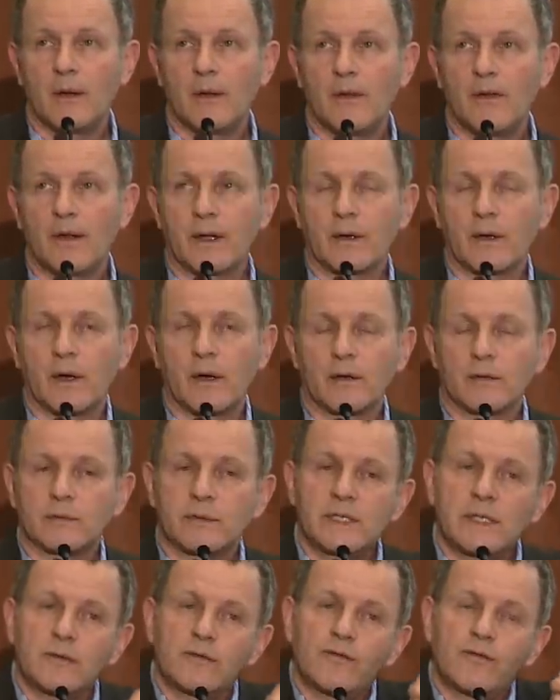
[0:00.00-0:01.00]
there are
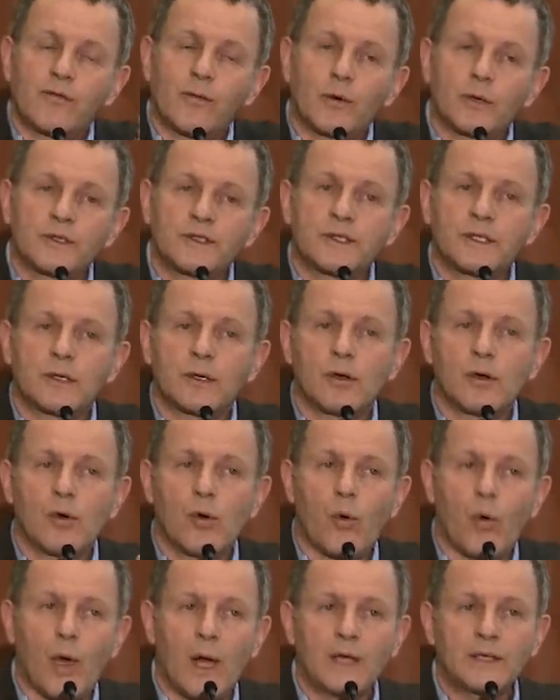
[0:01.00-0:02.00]
reinforcing
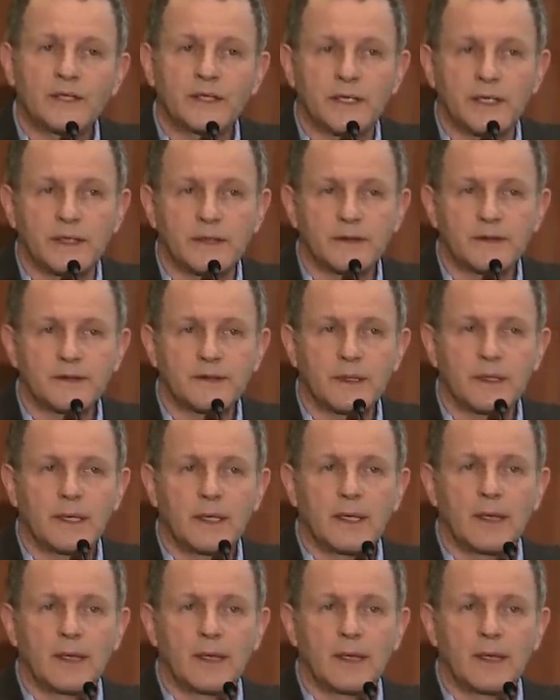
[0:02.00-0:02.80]
qualities